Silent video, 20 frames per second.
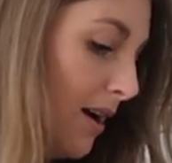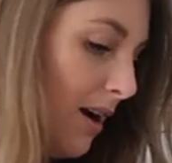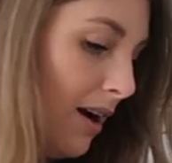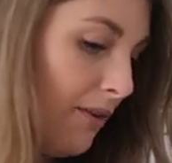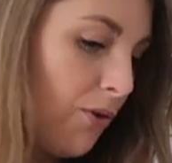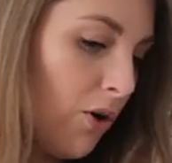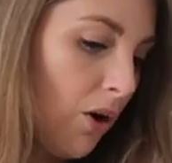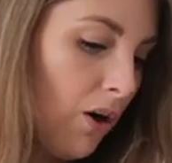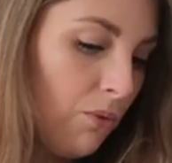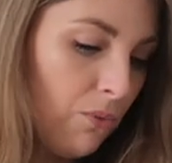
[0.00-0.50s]
I
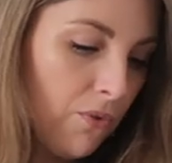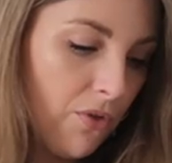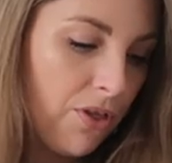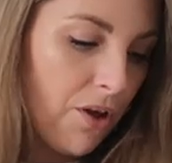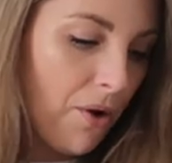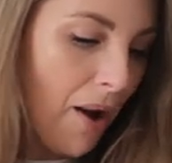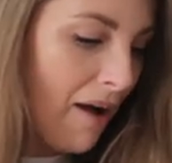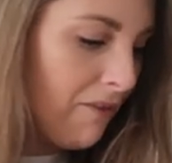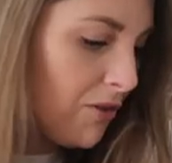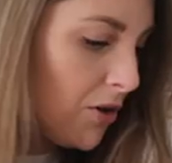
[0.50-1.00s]
haven't
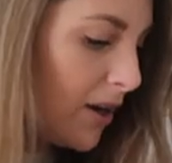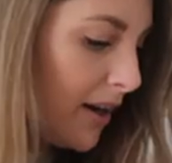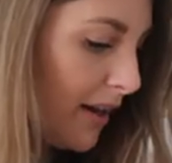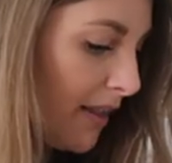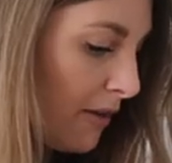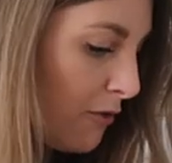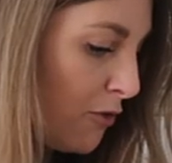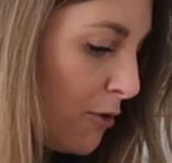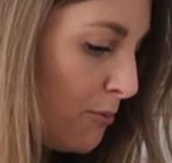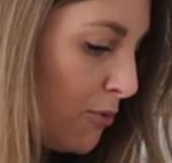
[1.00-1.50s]
got
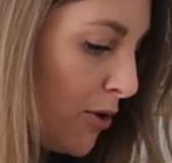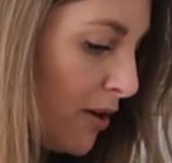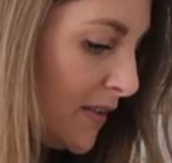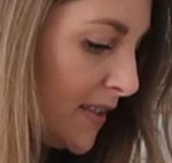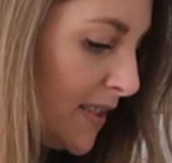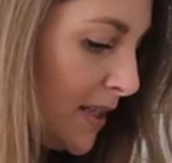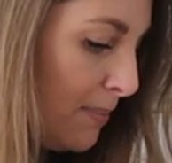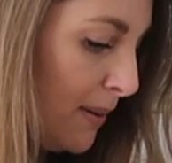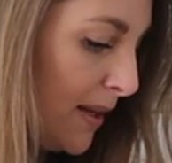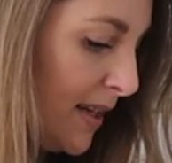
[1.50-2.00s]
anything from
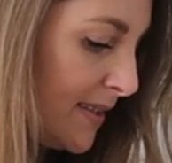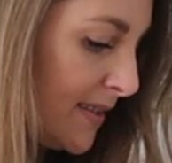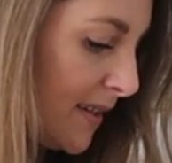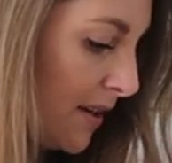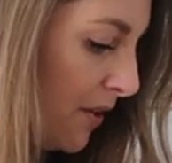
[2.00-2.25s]
Privacy Please,